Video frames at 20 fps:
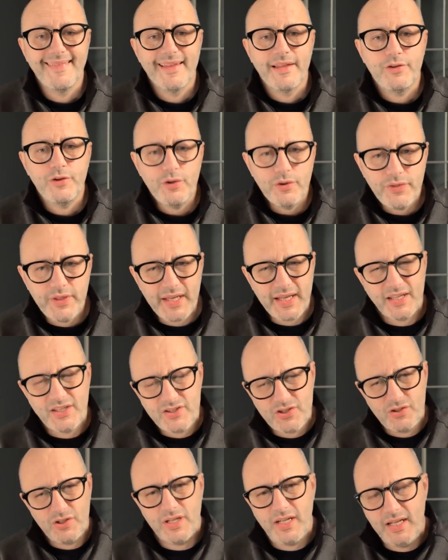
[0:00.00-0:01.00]
Do you think it's a
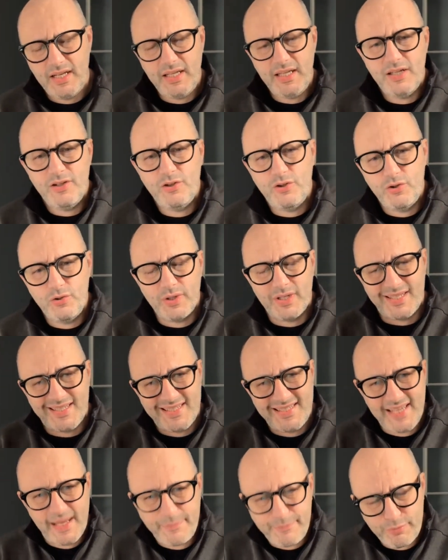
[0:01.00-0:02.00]
good idea to do a
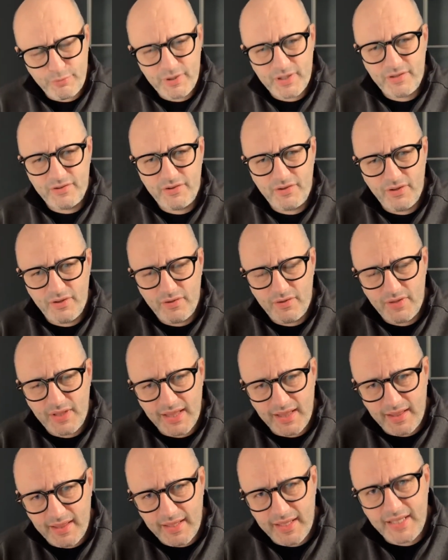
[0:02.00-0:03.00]
separate
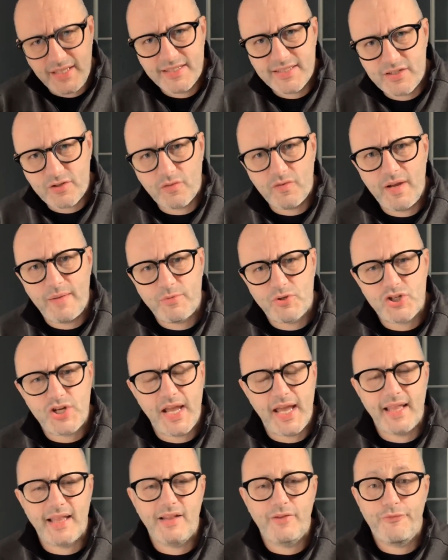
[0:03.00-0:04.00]
Instagram
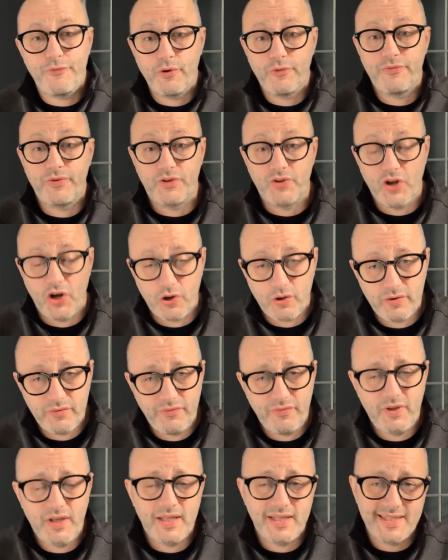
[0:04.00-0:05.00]
channel for
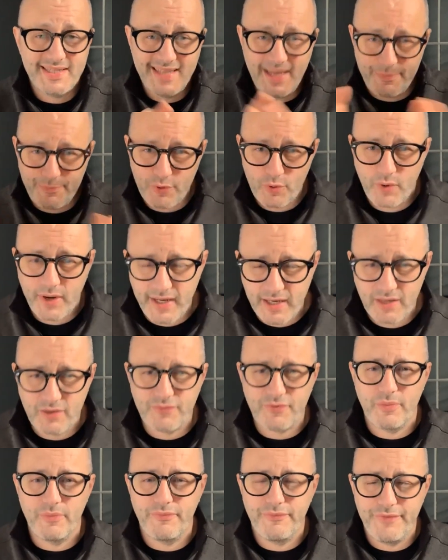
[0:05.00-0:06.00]
photography and separate it
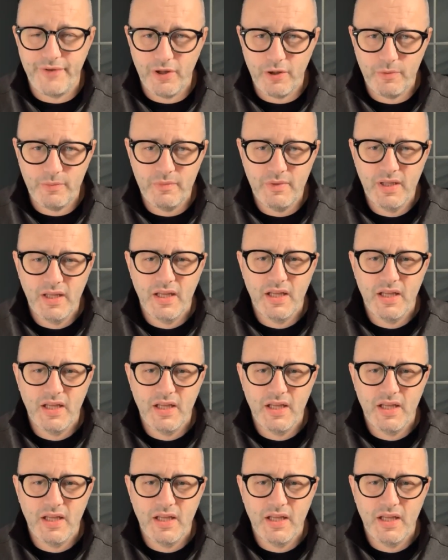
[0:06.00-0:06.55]
from film,